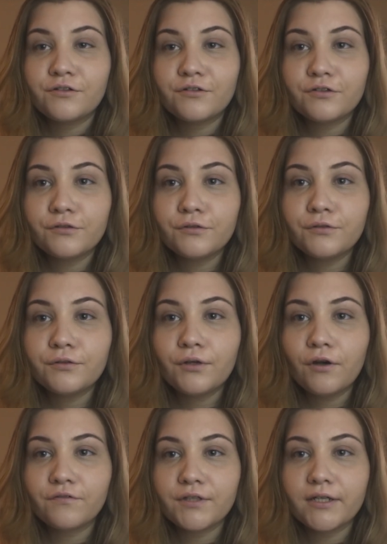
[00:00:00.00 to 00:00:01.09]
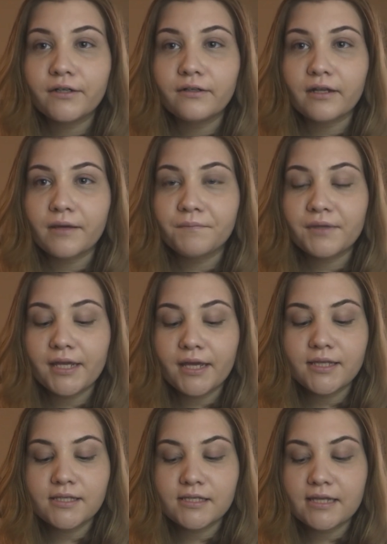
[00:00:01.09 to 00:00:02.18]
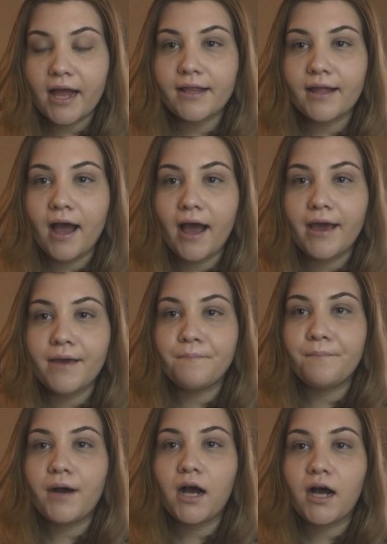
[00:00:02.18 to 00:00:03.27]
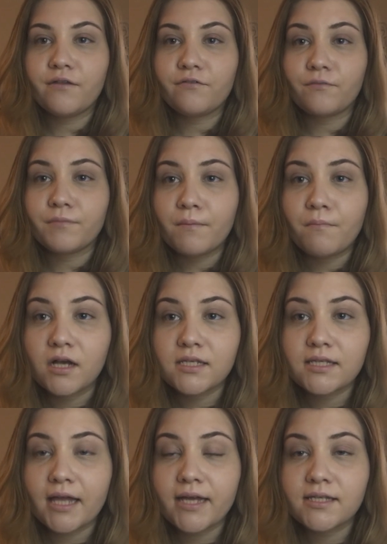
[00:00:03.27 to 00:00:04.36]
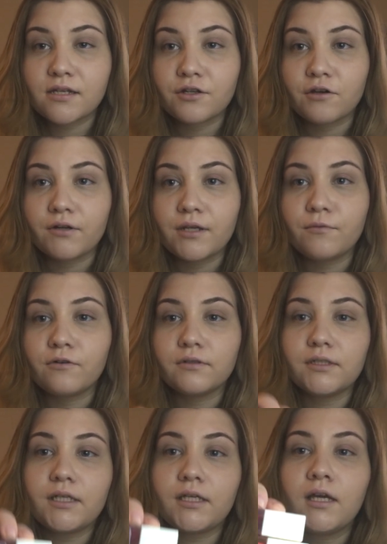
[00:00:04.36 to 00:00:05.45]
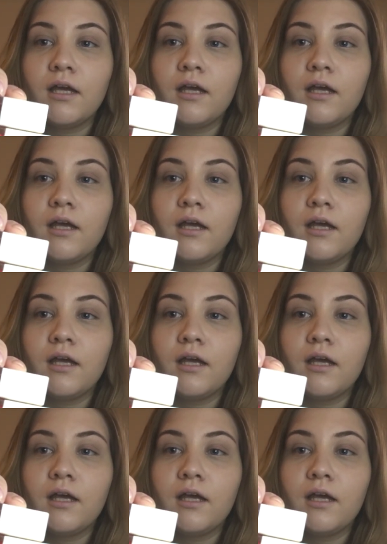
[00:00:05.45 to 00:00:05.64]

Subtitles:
two of the lip tints that I bought from the Monsta X Tonymoly